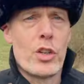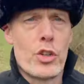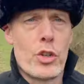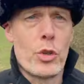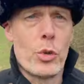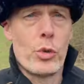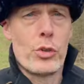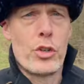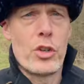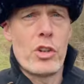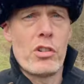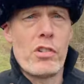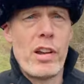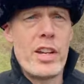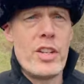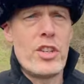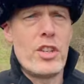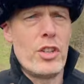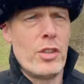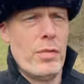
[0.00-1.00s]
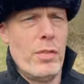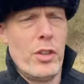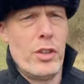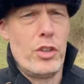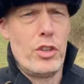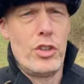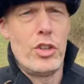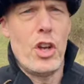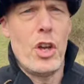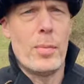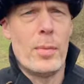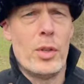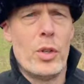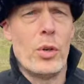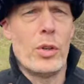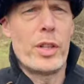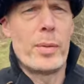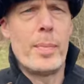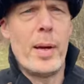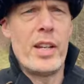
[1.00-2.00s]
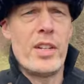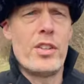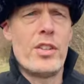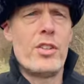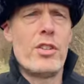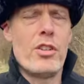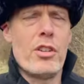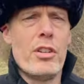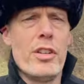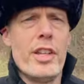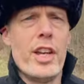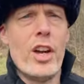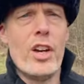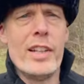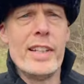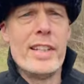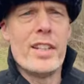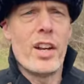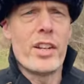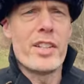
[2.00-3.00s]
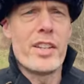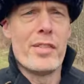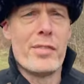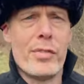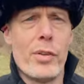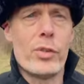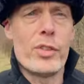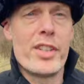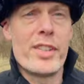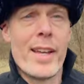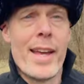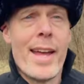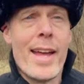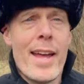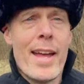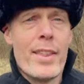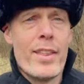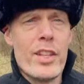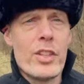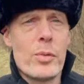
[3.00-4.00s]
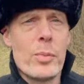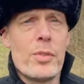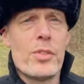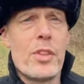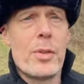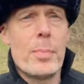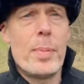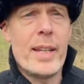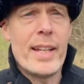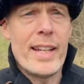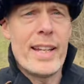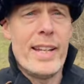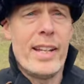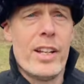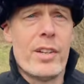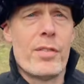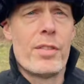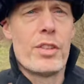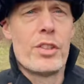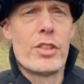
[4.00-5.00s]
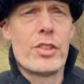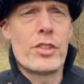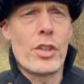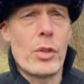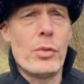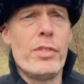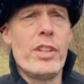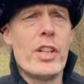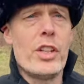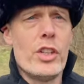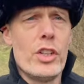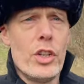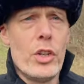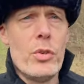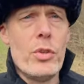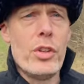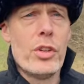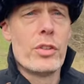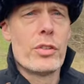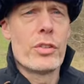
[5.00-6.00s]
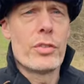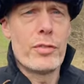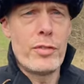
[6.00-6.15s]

a short duration of the German occupation during the early nineteen forties, this was the beginning of the Soviet Union's